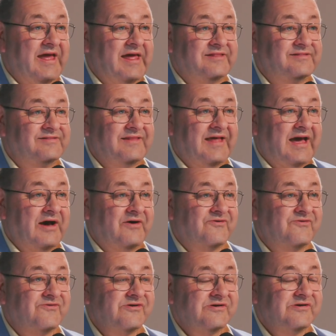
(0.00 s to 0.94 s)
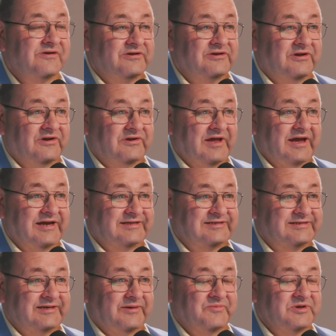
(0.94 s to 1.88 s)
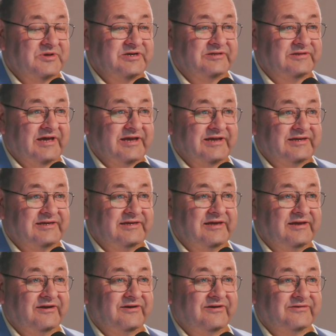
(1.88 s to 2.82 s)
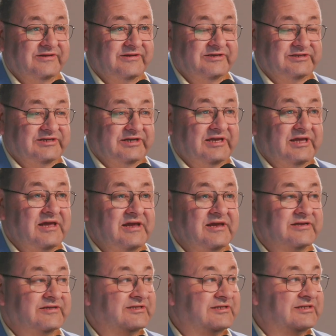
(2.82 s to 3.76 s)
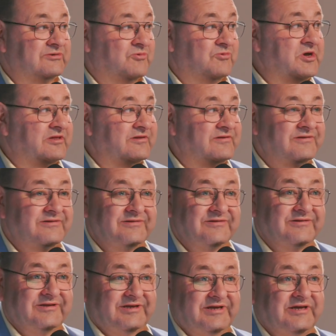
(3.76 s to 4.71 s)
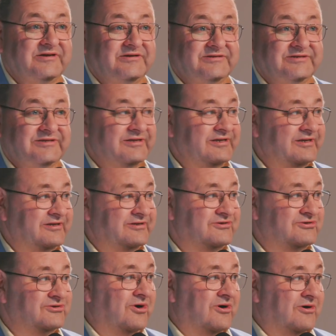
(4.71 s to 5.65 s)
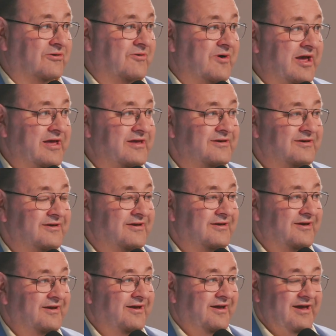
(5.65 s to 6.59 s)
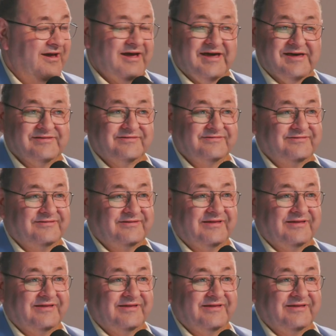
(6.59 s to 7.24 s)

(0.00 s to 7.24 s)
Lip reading: And now, like somebody like king, there's a king in Sweden, king in Norway, and